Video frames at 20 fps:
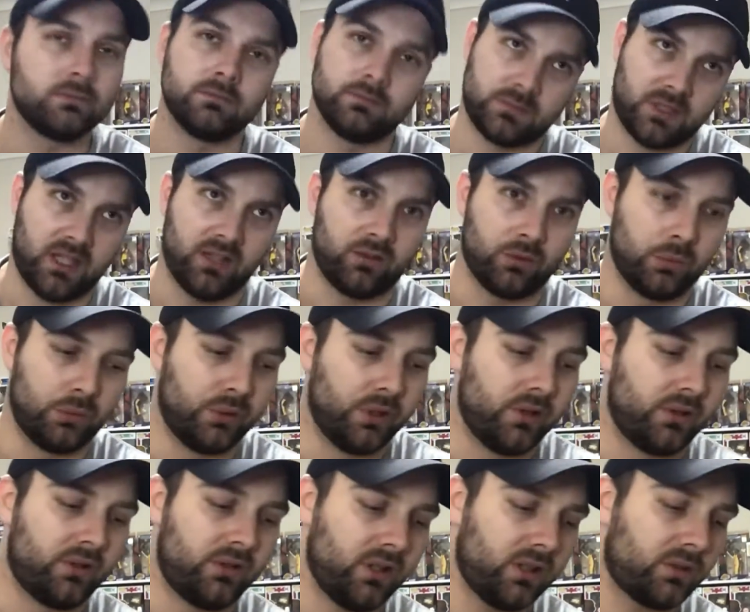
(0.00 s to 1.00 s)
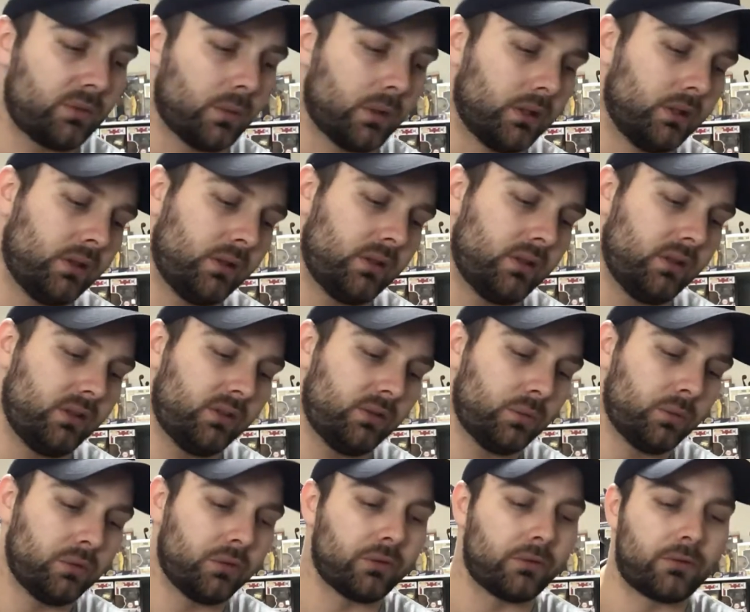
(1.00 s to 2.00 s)
Case in point, this next one. This
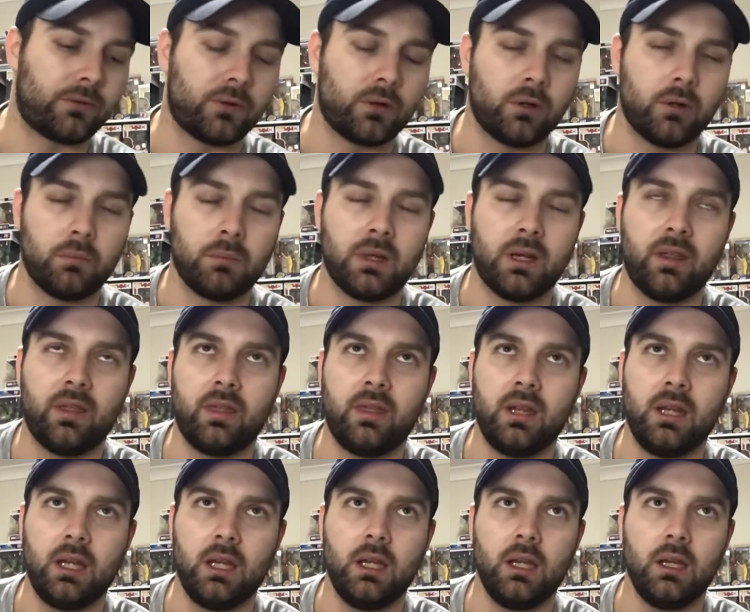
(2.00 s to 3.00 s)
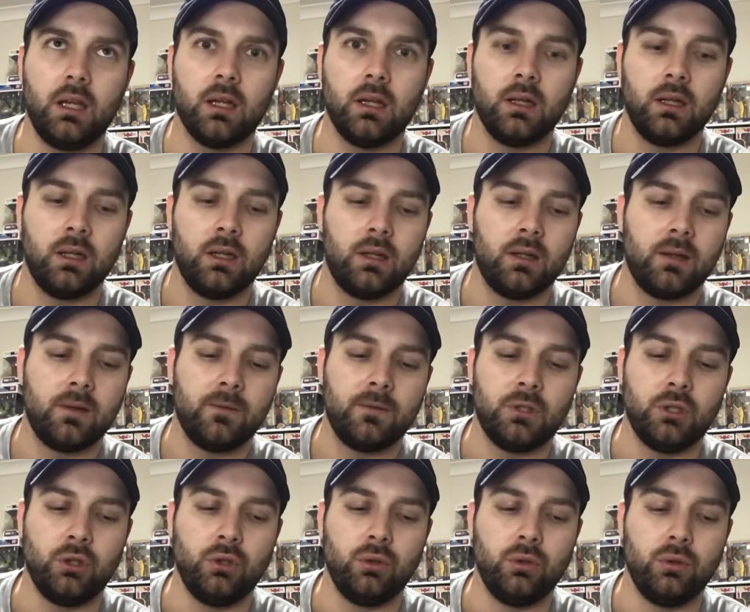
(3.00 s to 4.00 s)
was from the
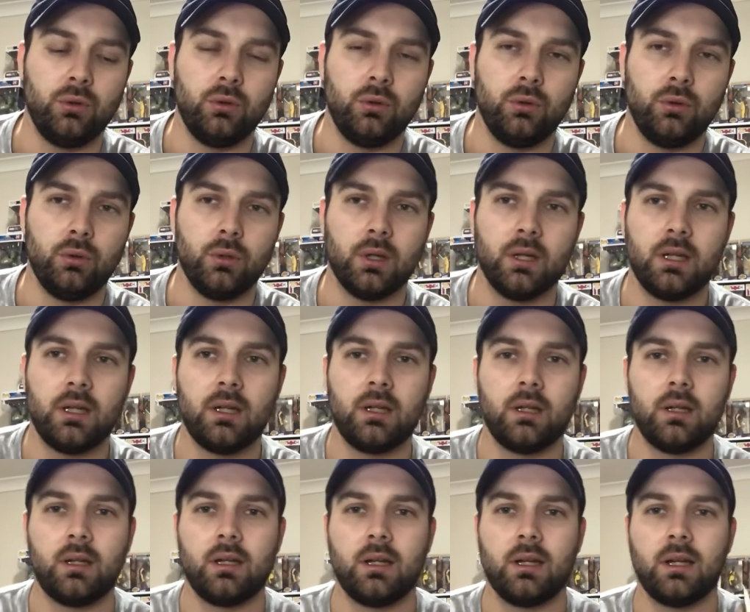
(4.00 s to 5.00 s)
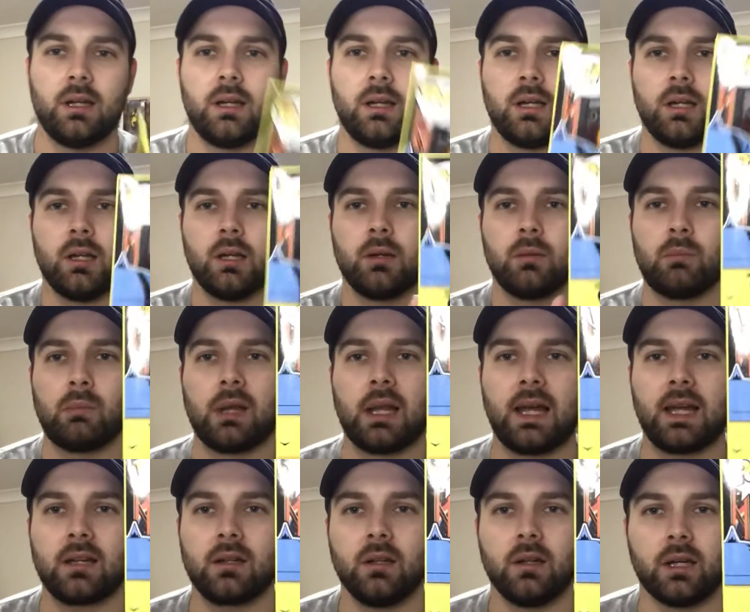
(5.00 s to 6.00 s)
new
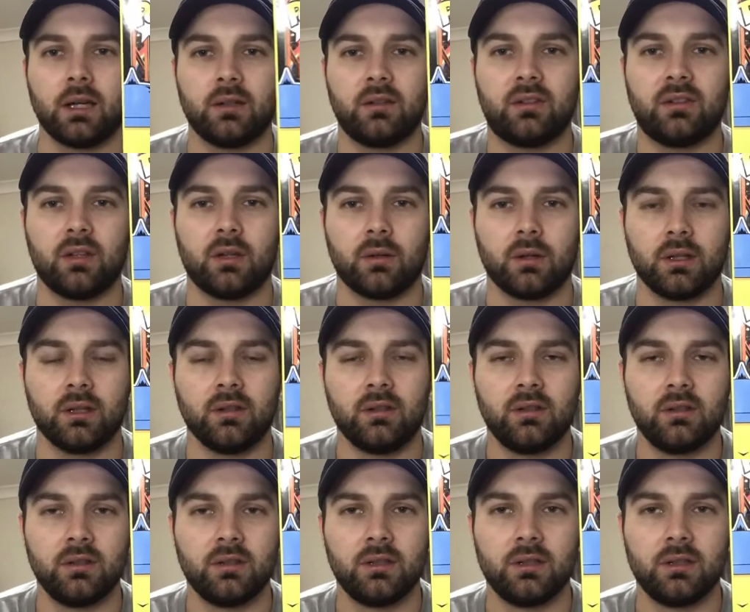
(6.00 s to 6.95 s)
Blacklight series.